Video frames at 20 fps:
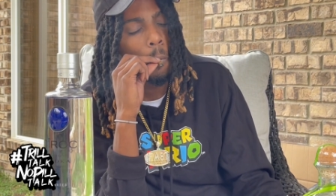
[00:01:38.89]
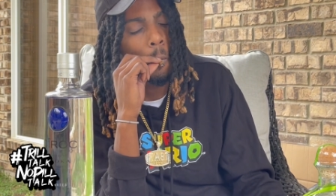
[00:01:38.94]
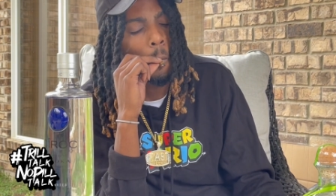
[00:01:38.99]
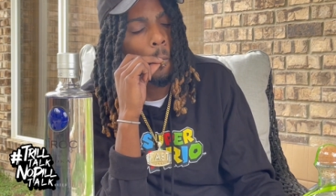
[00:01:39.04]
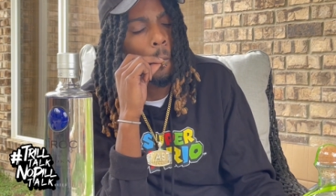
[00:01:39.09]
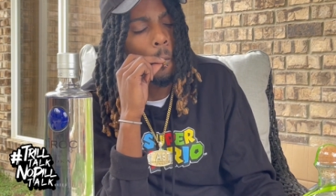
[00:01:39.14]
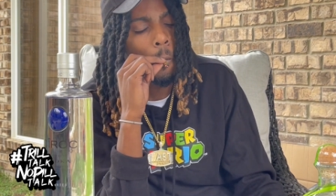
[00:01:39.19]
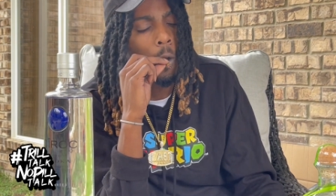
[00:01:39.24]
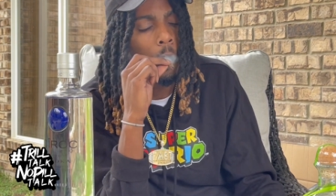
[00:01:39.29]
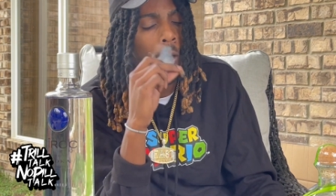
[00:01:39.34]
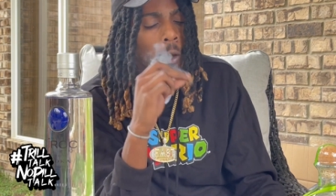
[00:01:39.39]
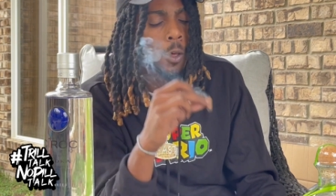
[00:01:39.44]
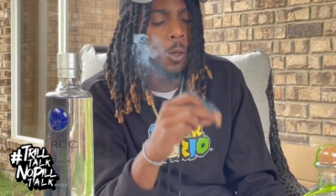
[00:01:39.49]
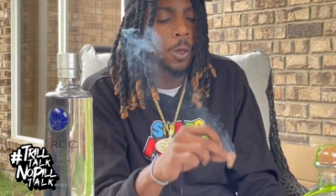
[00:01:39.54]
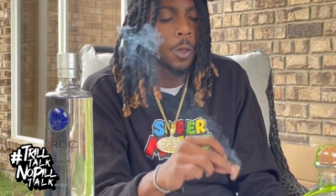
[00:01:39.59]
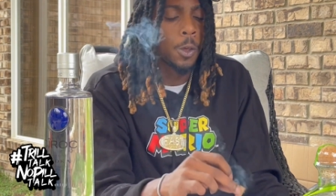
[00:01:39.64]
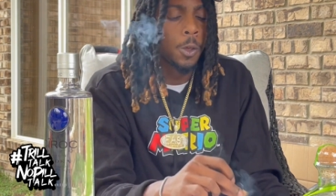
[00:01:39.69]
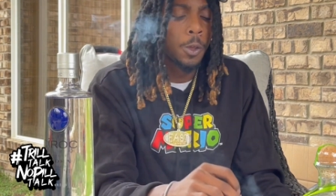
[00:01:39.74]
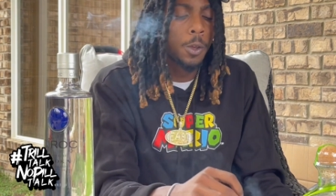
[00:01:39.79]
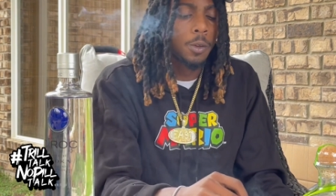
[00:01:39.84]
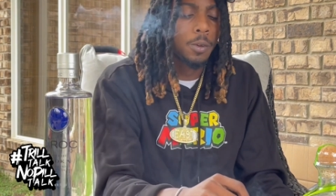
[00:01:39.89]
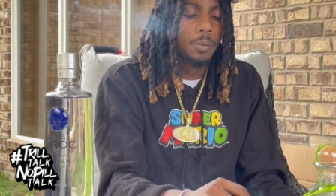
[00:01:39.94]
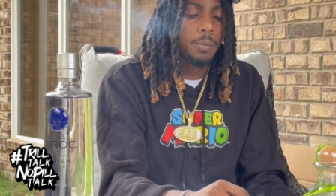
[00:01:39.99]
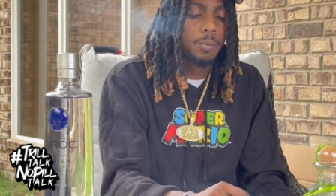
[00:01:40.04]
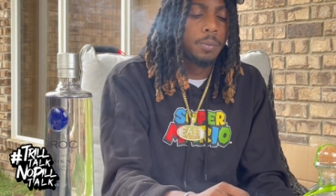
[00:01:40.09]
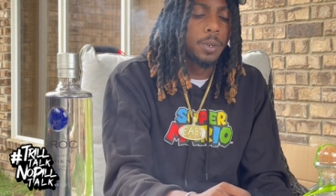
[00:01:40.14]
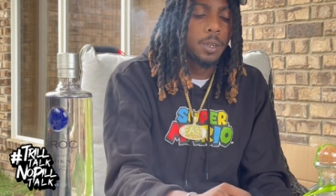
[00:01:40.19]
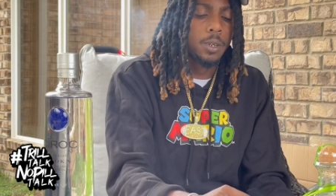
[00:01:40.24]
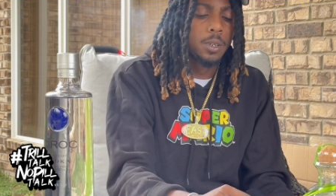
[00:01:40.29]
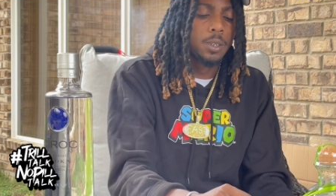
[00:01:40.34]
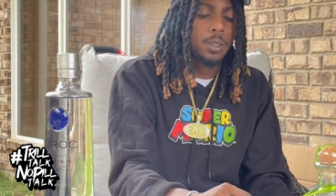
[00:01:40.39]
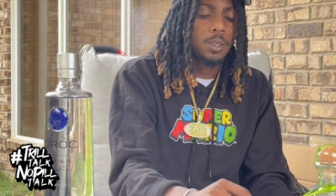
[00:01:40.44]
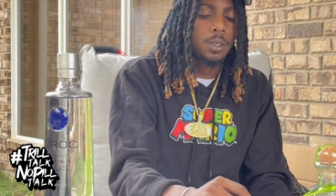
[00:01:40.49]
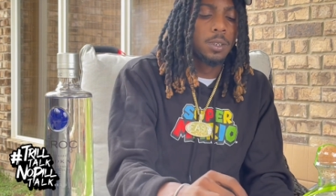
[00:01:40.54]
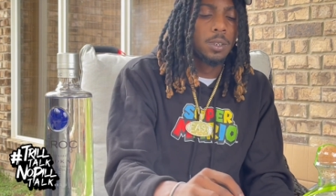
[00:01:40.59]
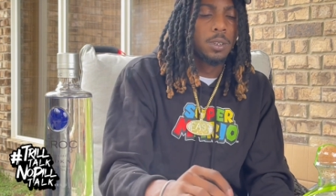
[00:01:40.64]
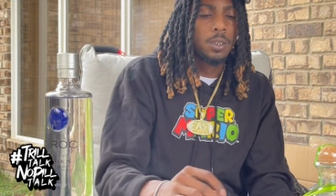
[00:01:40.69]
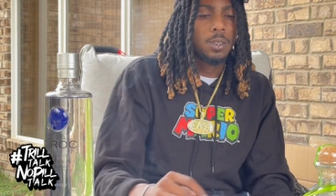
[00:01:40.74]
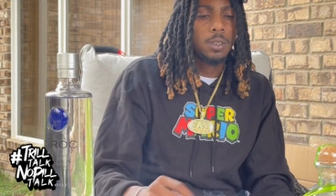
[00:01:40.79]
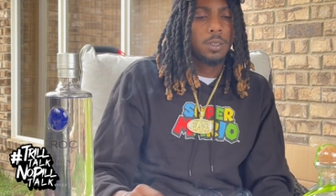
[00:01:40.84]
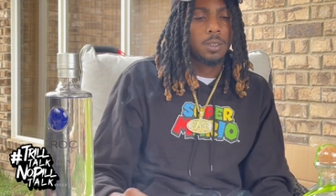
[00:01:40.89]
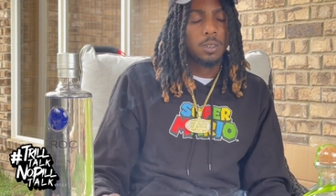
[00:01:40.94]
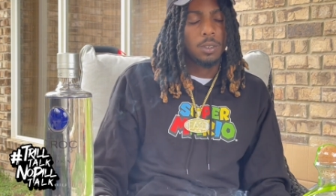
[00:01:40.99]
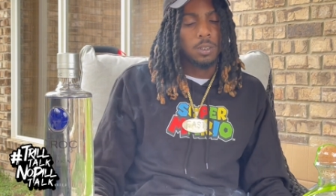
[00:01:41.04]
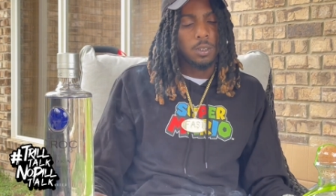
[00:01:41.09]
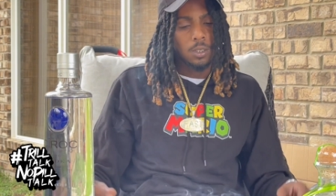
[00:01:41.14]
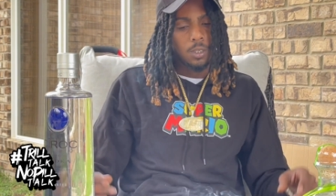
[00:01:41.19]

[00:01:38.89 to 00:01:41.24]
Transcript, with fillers: Yeah, he charismatic but, about it uh, and everything.